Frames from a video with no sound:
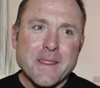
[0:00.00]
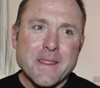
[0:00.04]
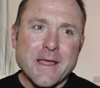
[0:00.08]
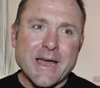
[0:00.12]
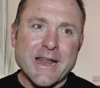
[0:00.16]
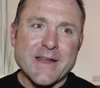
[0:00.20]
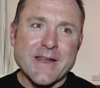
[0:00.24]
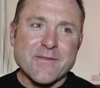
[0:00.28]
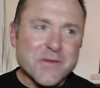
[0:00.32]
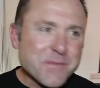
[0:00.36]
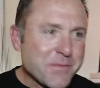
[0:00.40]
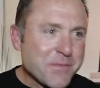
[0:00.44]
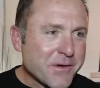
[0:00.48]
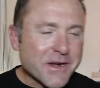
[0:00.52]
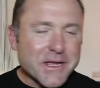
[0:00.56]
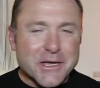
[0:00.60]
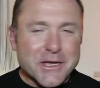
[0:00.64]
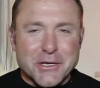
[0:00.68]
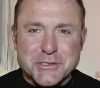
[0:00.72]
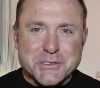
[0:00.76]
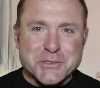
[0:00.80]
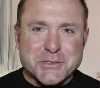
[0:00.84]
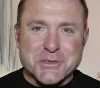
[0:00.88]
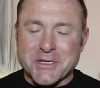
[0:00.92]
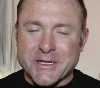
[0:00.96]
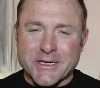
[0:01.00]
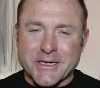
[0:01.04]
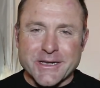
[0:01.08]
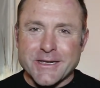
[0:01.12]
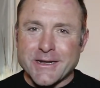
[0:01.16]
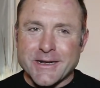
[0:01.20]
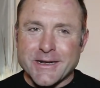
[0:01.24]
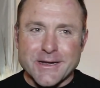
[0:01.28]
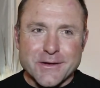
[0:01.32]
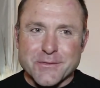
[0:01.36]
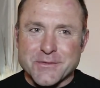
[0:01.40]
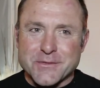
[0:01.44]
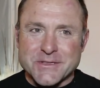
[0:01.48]
And everybody else, like,
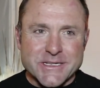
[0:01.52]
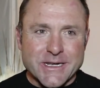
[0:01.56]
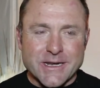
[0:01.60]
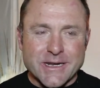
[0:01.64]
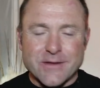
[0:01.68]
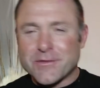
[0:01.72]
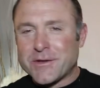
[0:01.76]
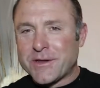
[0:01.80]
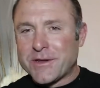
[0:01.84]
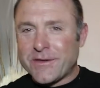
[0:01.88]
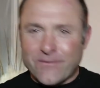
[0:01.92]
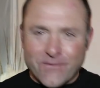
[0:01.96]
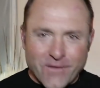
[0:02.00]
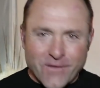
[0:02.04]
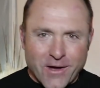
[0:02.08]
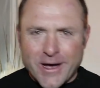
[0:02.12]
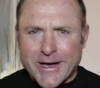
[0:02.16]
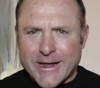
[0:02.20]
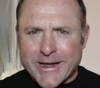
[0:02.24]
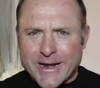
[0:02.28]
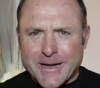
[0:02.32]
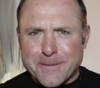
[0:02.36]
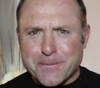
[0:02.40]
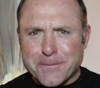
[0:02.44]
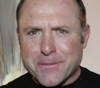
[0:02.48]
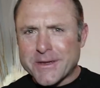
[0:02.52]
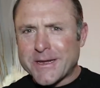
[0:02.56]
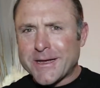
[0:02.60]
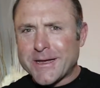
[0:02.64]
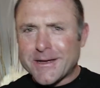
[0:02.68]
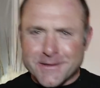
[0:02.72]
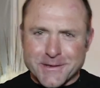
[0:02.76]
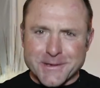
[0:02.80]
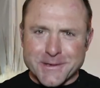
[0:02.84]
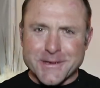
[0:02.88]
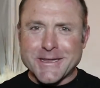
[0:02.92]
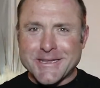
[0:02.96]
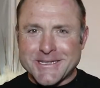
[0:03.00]
was getting really fired up and
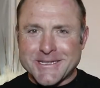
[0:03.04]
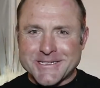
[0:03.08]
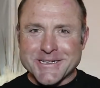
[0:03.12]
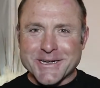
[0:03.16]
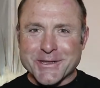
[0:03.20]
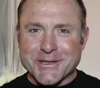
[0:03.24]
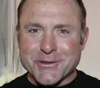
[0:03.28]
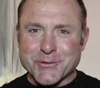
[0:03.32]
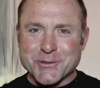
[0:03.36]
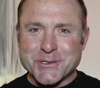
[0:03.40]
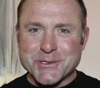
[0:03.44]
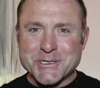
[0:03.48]
yelling at each other. And